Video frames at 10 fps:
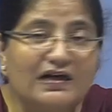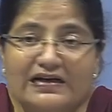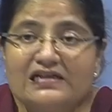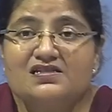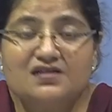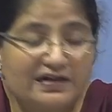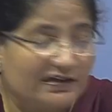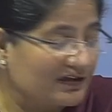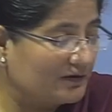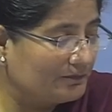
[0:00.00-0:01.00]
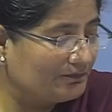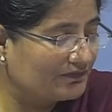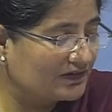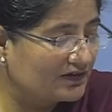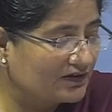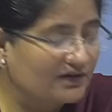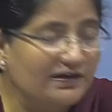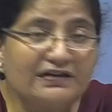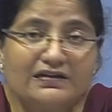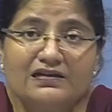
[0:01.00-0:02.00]
guides writing.
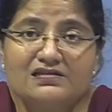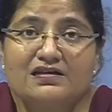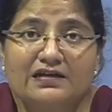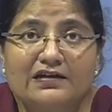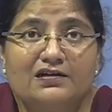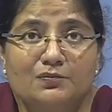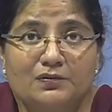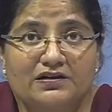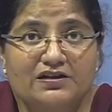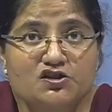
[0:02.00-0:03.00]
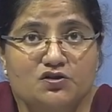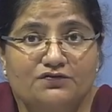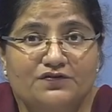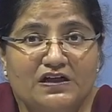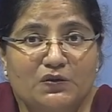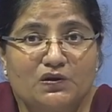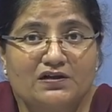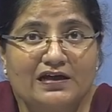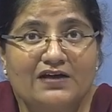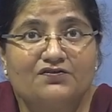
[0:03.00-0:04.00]
Writing is an interpretation of
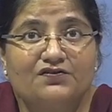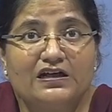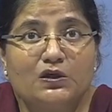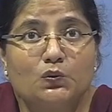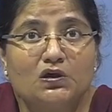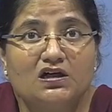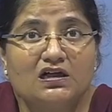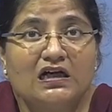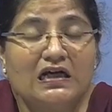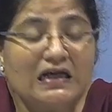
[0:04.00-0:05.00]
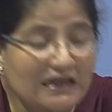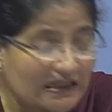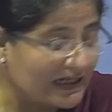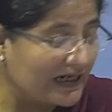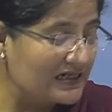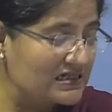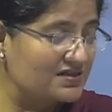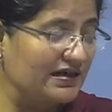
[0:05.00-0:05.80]
fieldwork, and fieldwork guides